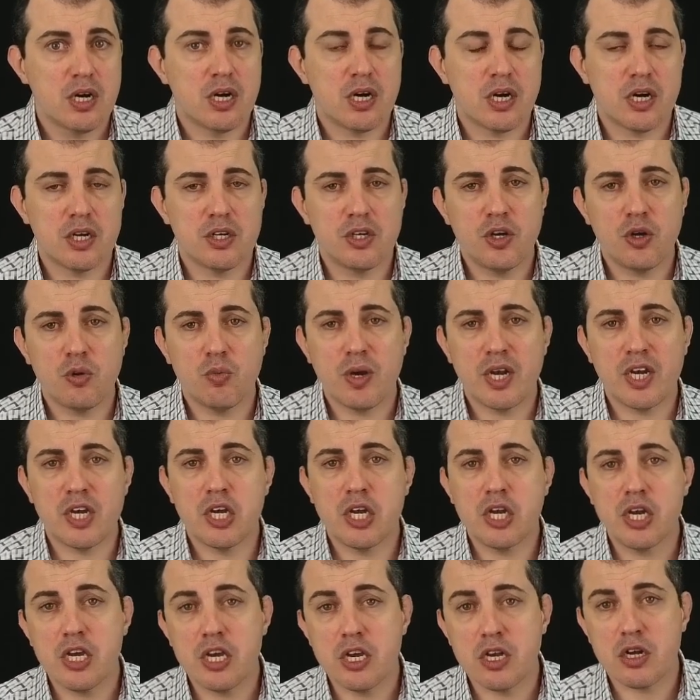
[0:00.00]
are nowhere
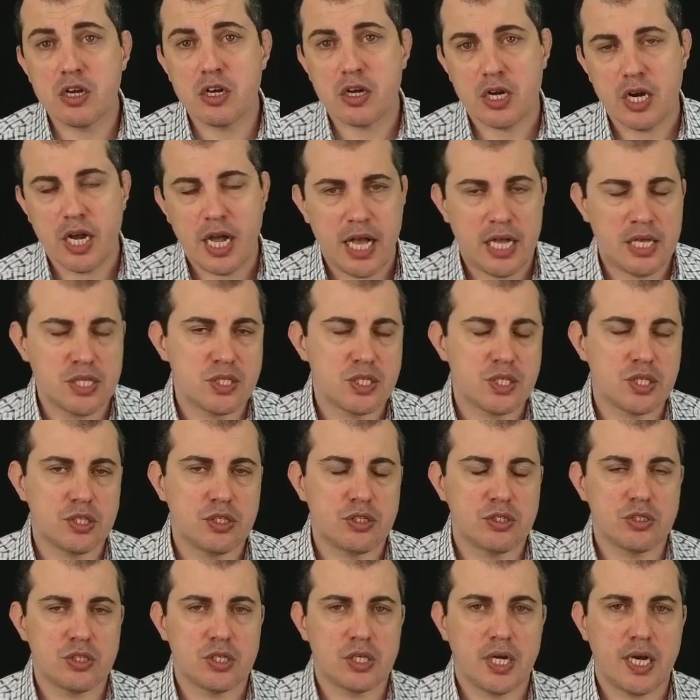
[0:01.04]
near as
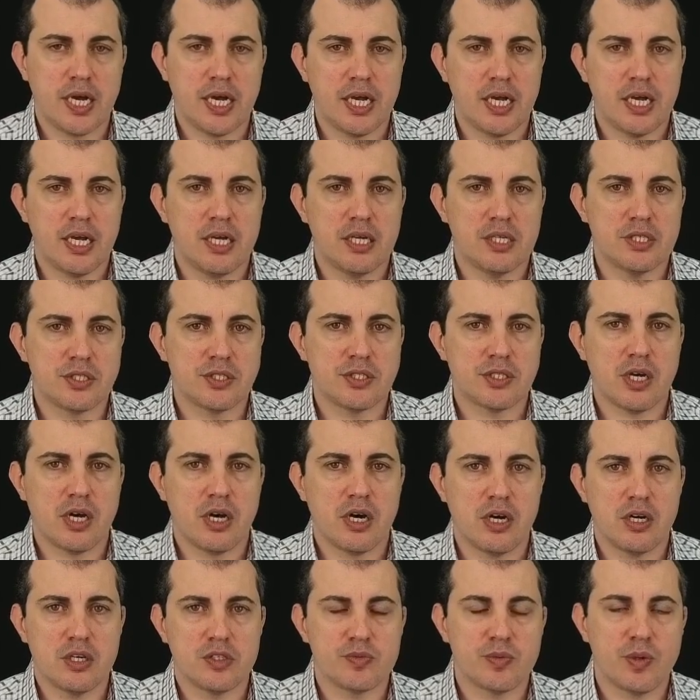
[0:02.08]
secure as a
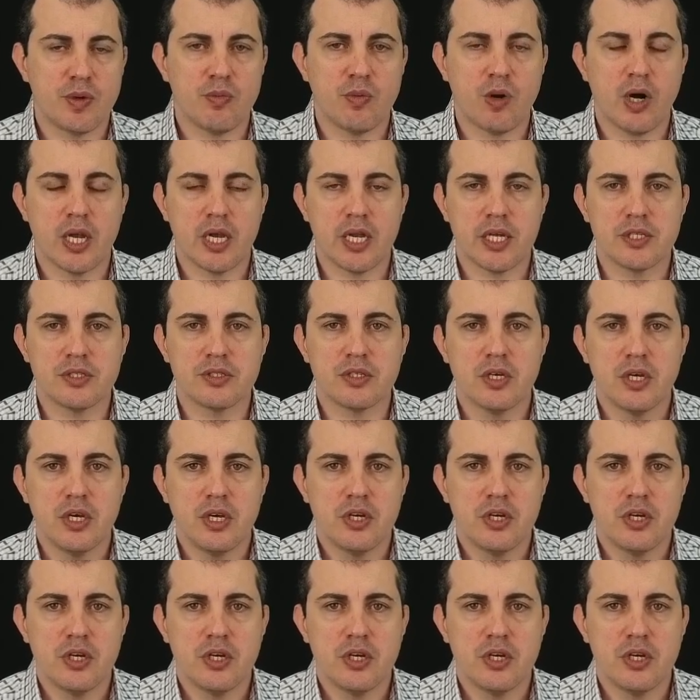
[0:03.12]
hardware wallet.